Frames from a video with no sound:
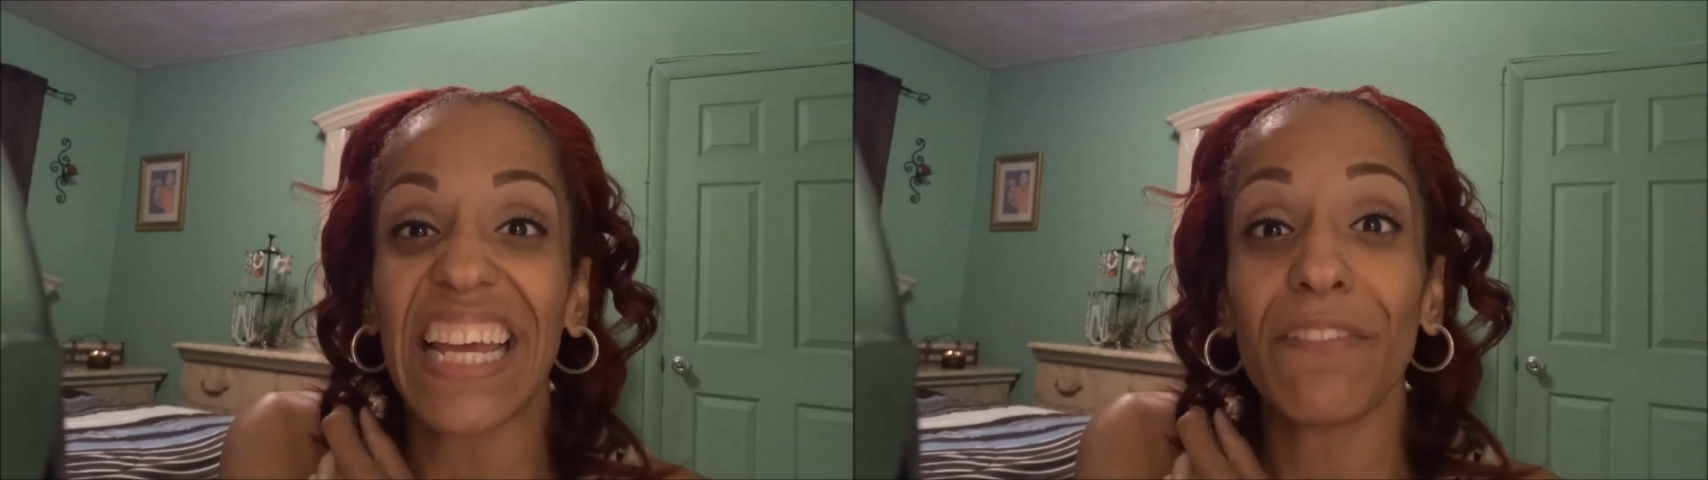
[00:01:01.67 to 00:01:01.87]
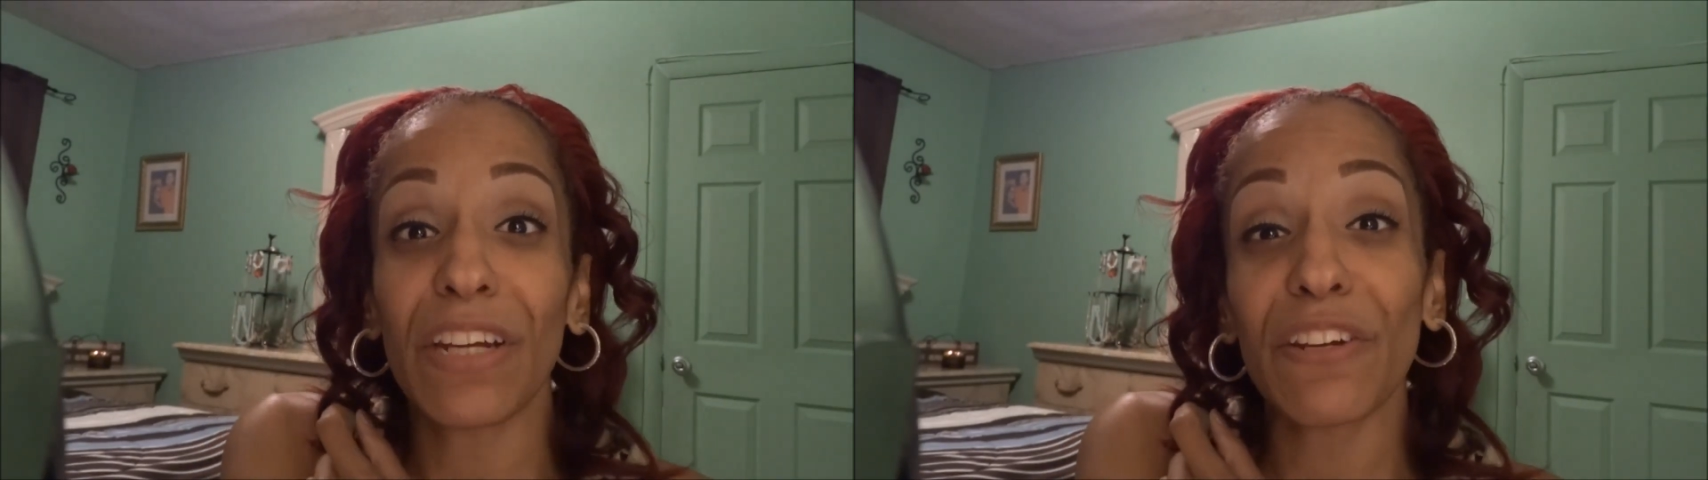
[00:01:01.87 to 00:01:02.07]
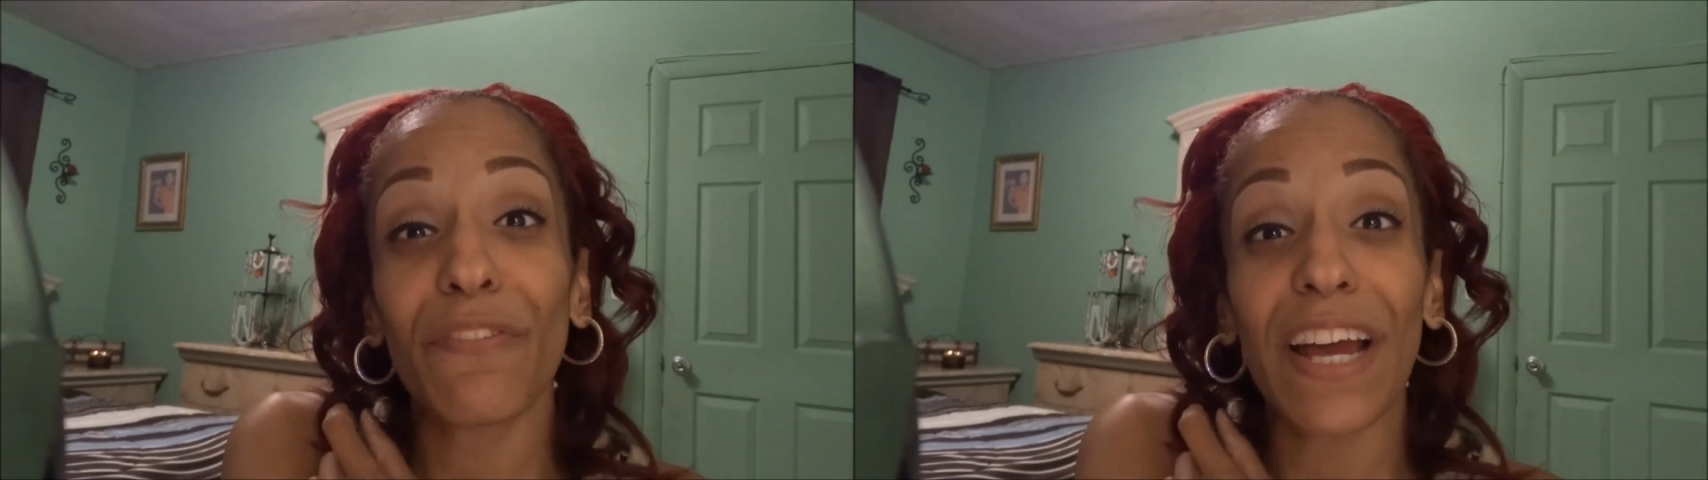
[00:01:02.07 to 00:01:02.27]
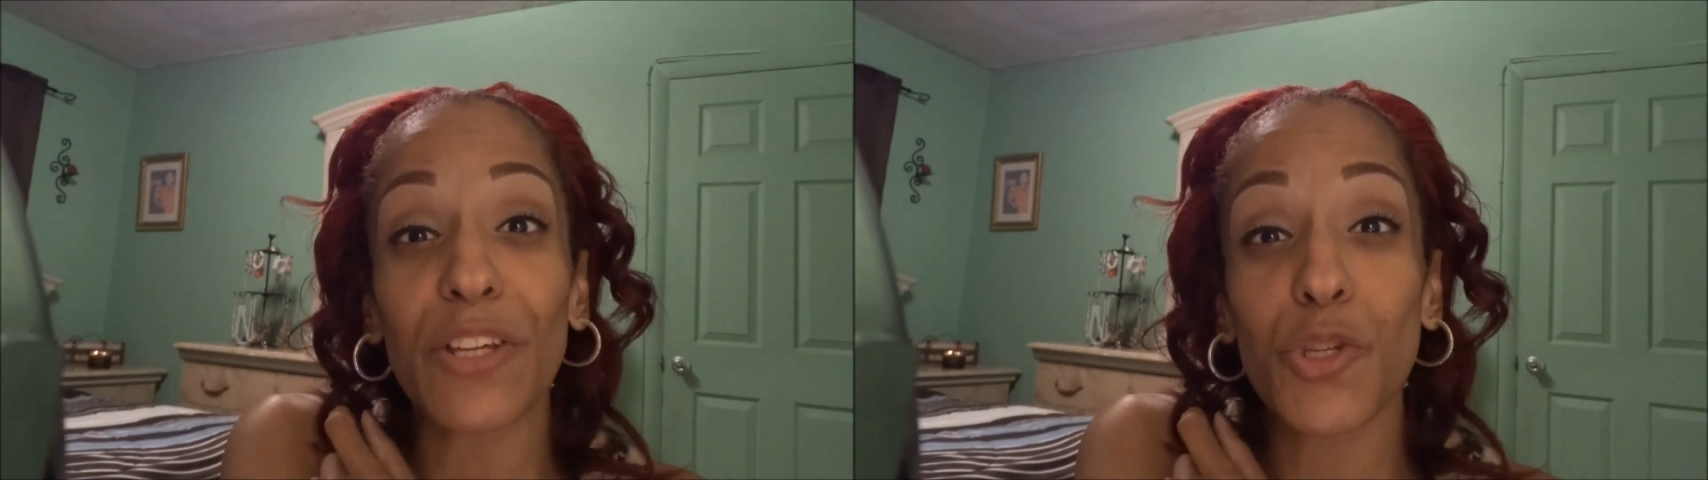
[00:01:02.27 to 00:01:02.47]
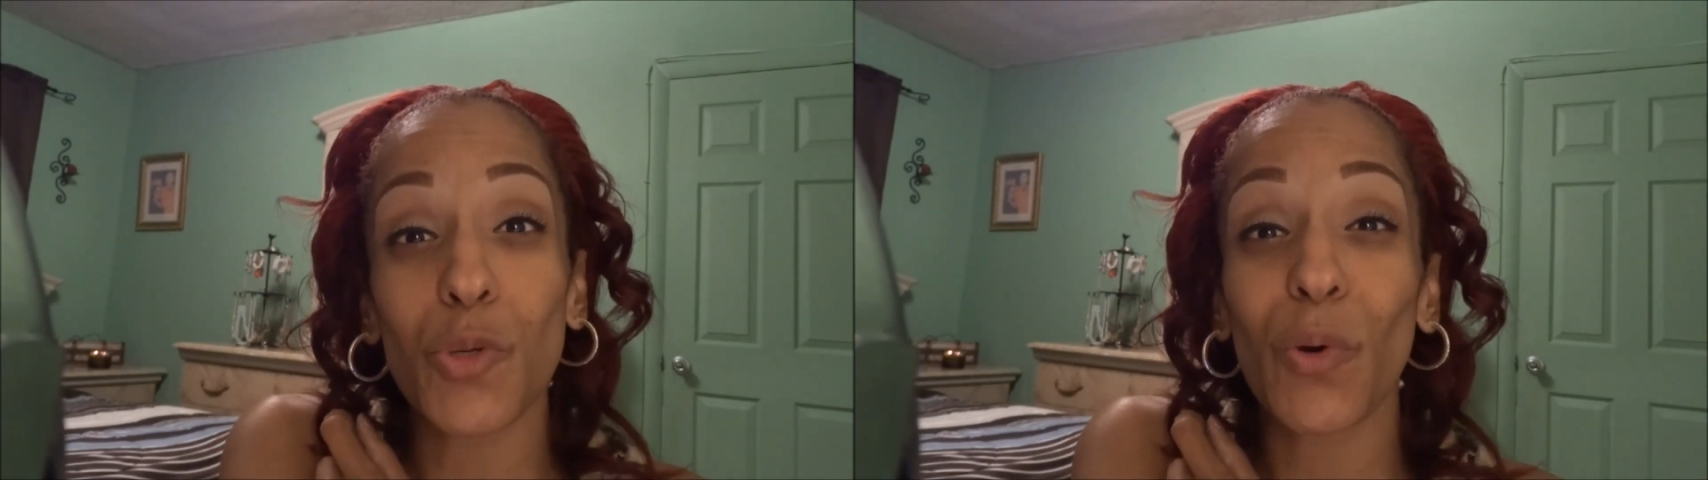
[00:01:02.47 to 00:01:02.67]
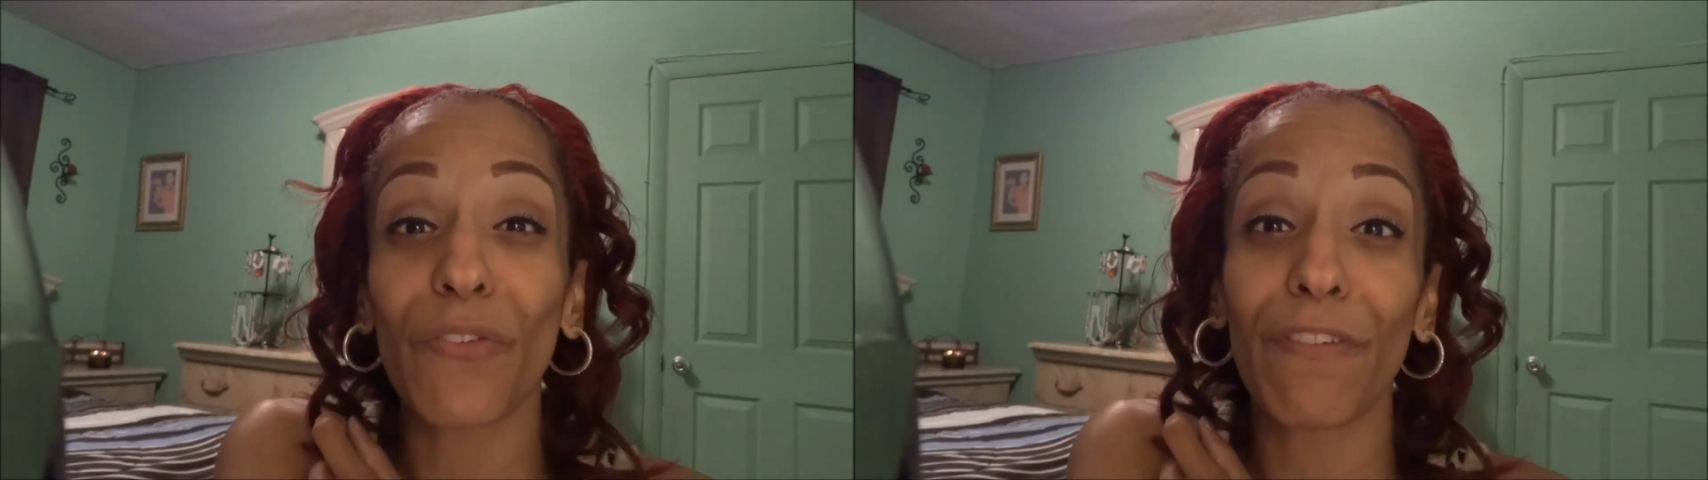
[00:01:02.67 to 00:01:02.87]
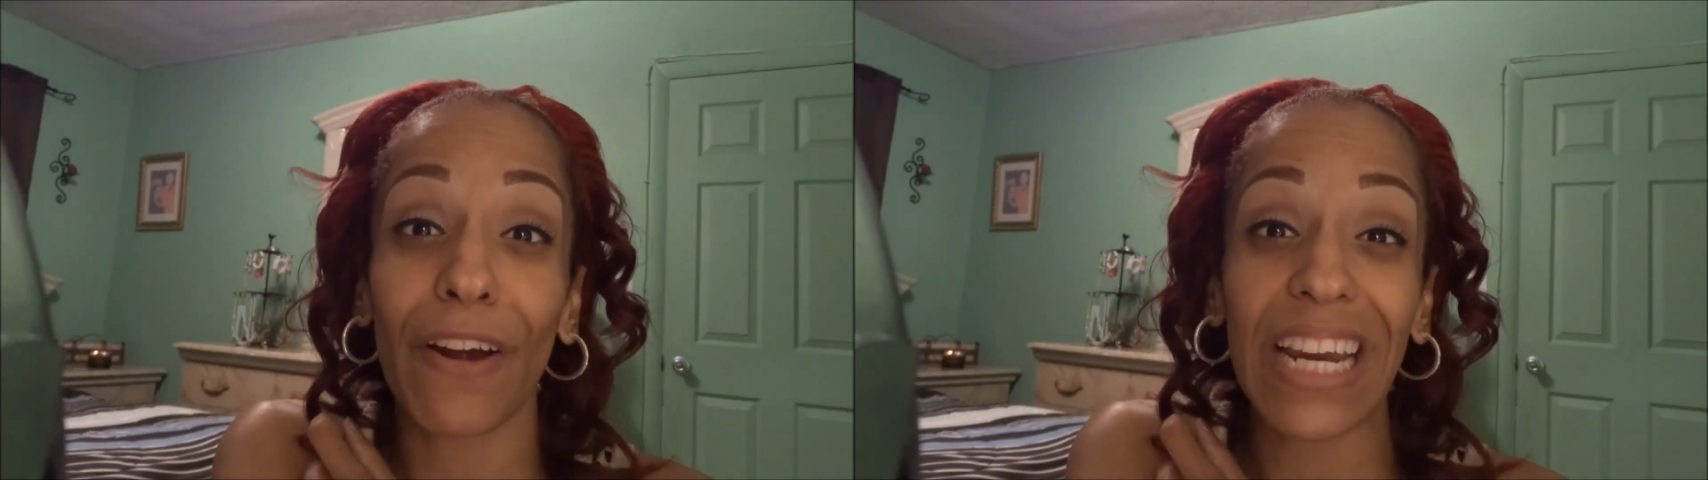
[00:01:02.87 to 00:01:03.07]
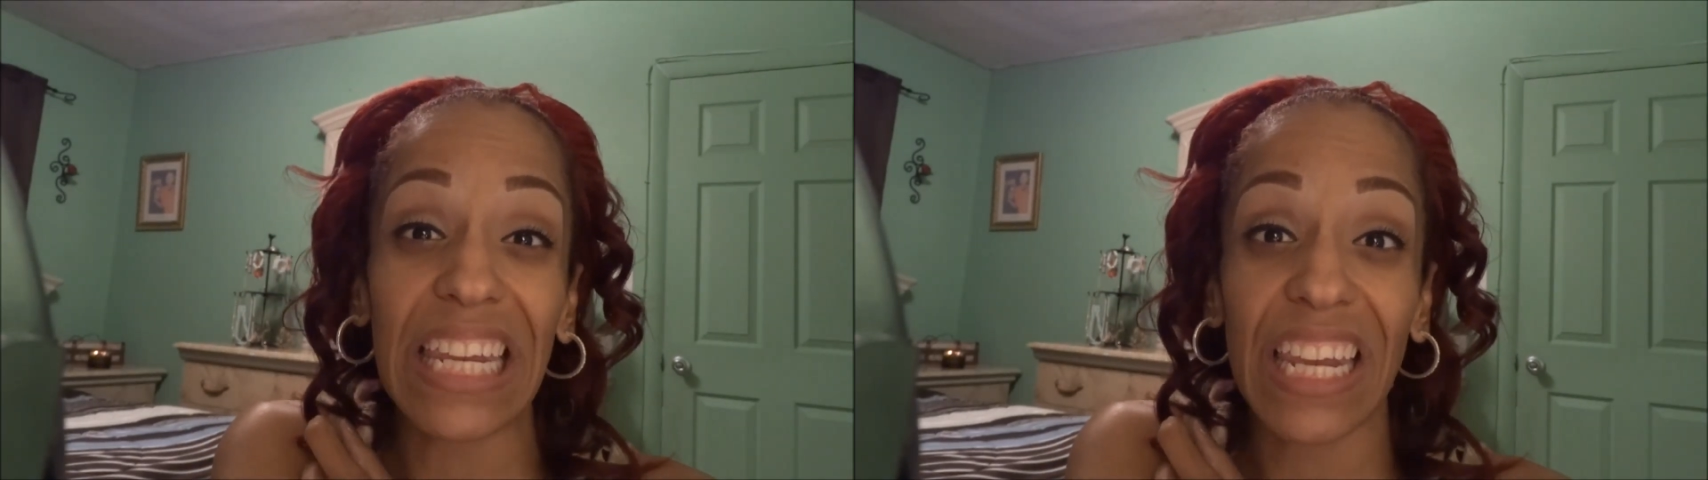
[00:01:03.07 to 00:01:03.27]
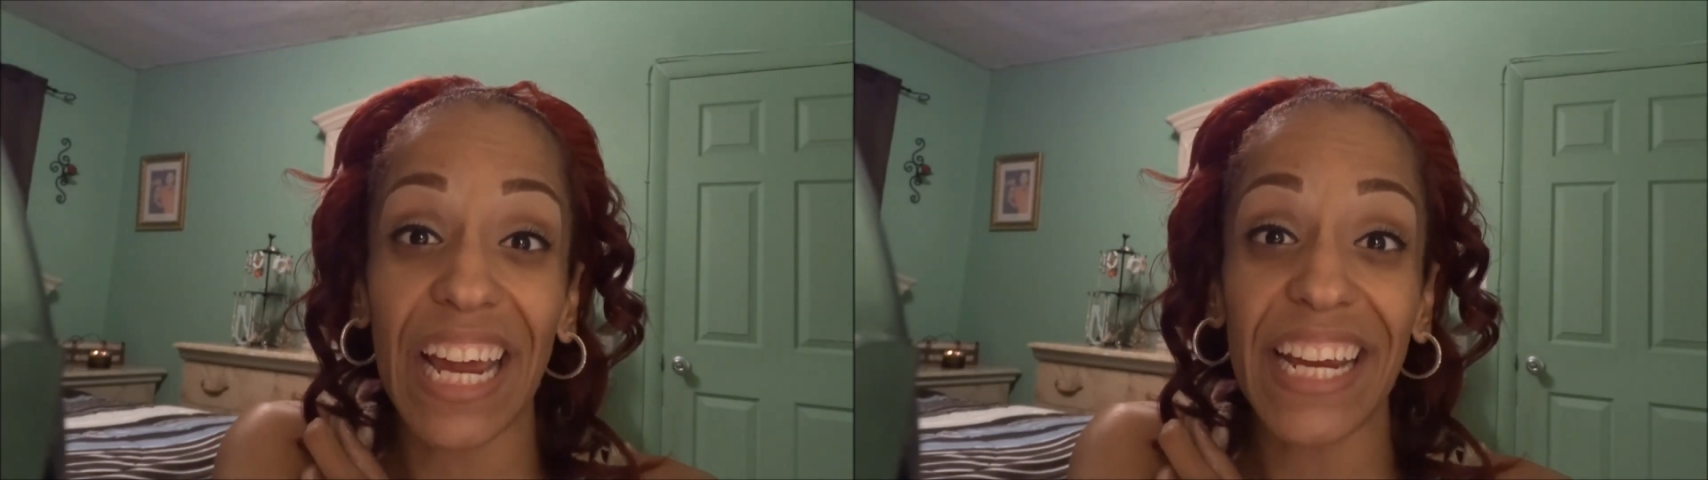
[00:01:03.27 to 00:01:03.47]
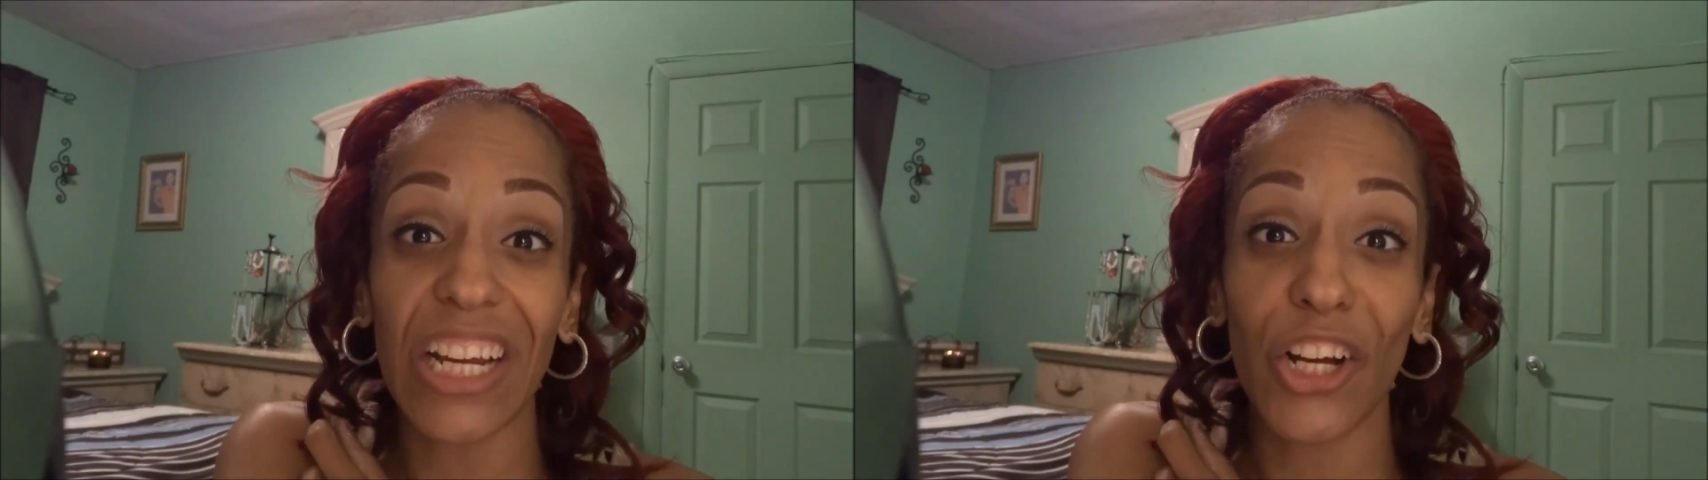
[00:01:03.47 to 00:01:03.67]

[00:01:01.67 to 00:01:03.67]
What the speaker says: even if I do a very light